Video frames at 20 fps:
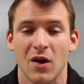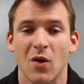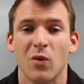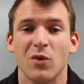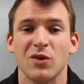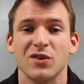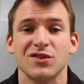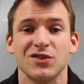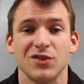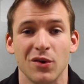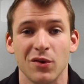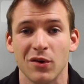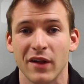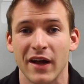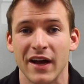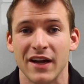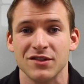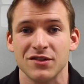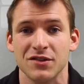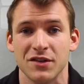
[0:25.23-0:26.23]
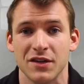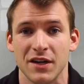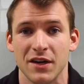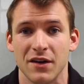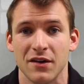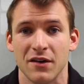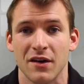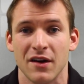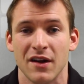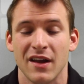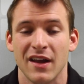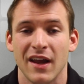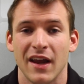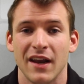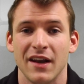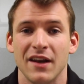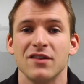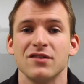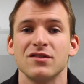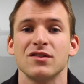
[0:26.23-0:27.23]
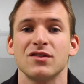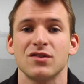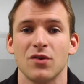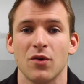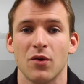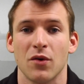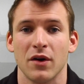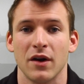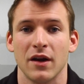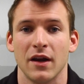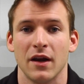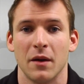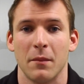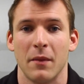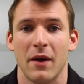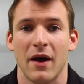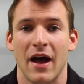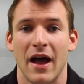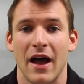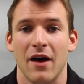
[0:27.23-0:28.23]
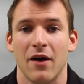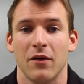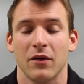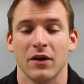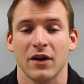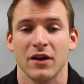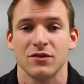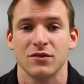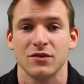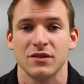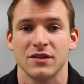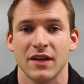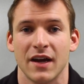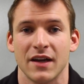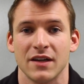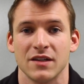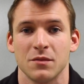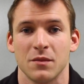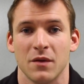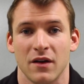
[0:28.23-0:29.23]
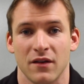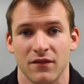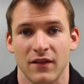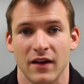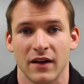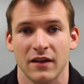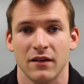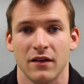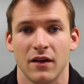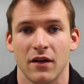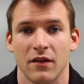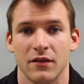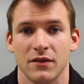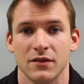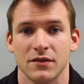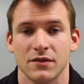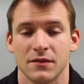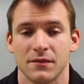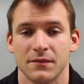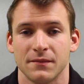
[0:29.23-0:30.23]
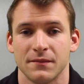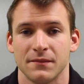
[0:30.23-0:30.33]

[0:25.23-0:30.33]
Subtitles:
We're so glad you're here, and here's a story about how Countryside has affected others.